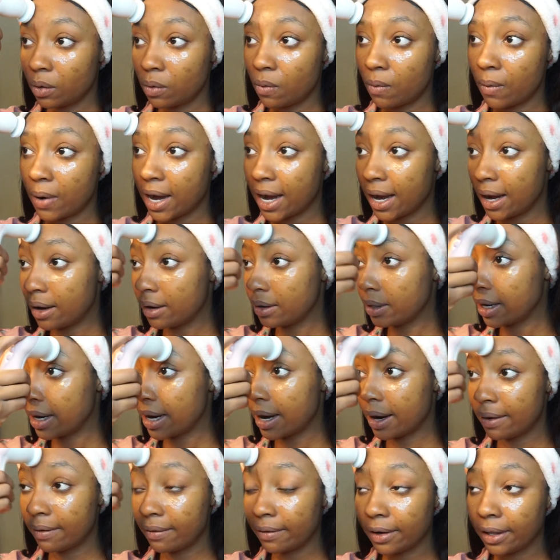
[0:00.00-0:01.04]
Wow, like
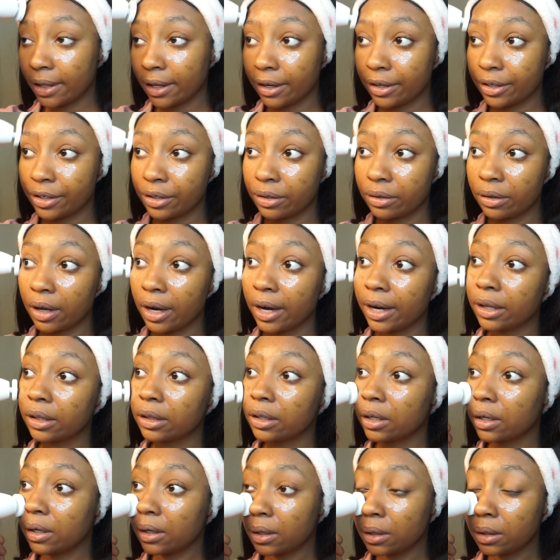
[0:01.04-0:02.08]
I really do like
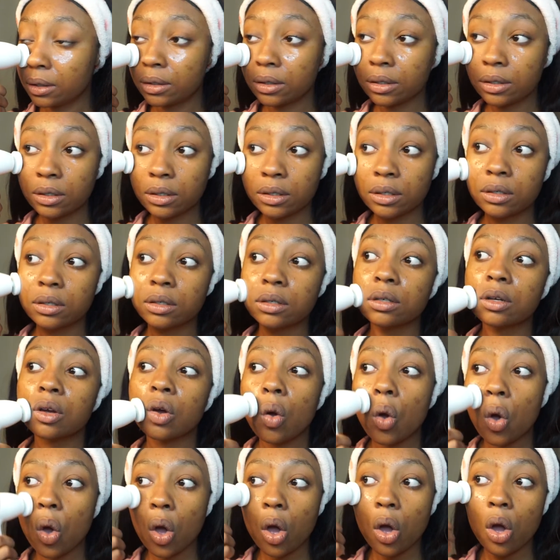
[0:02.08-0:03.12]
this.
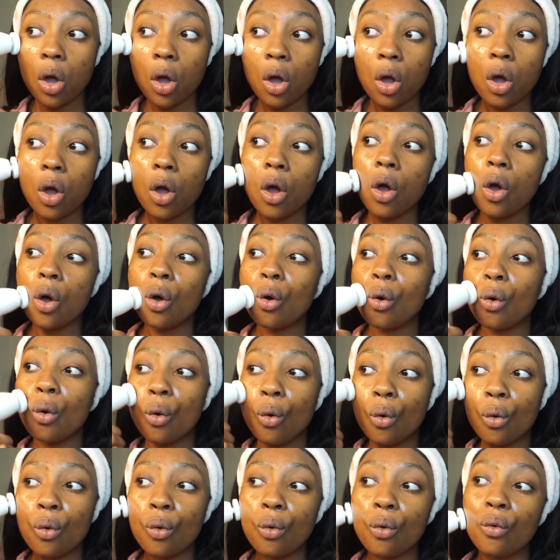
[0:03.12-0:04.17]

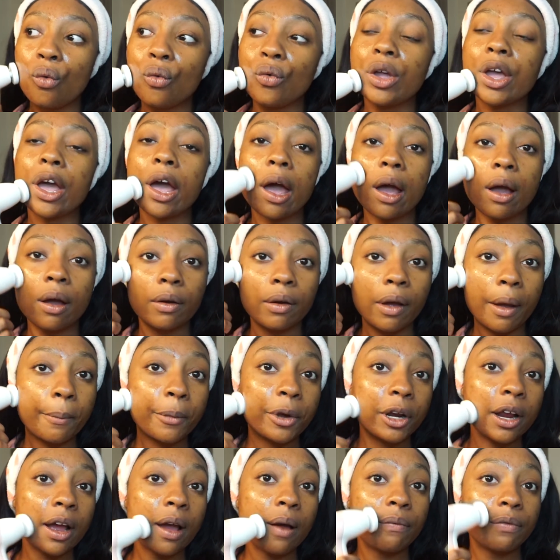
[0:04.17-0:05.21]
Ooh yeah. I'm
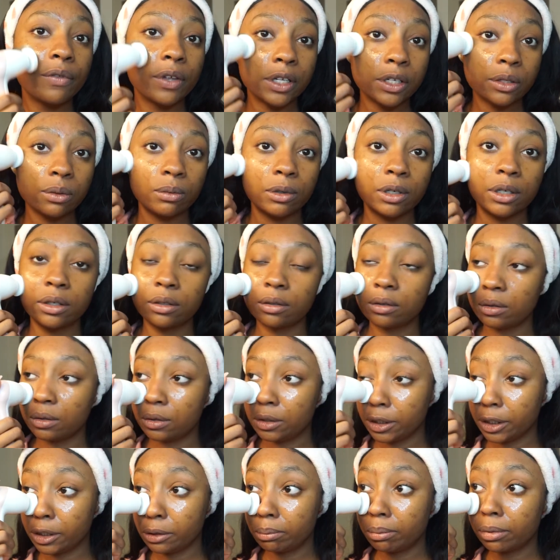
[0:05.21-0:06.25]
gonna have this one
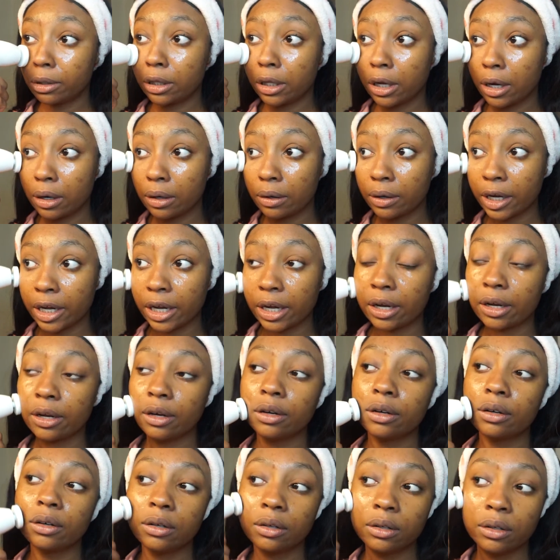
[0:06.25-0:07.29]
linked below
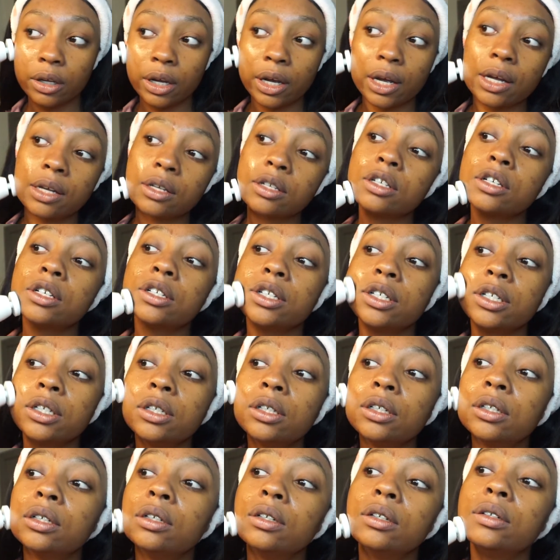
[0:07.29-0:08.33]
again. Like I
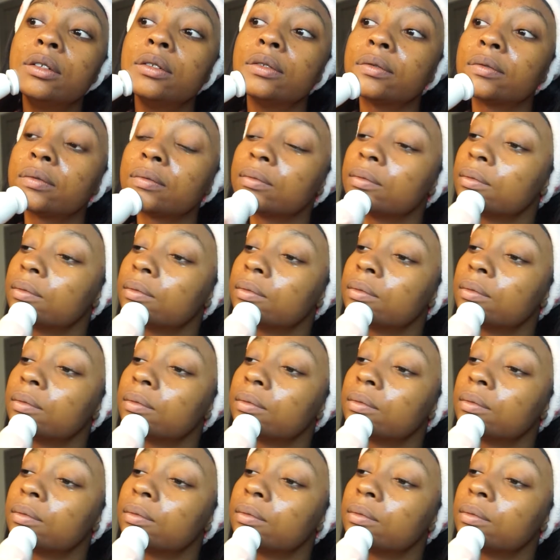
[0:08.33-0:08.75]
said.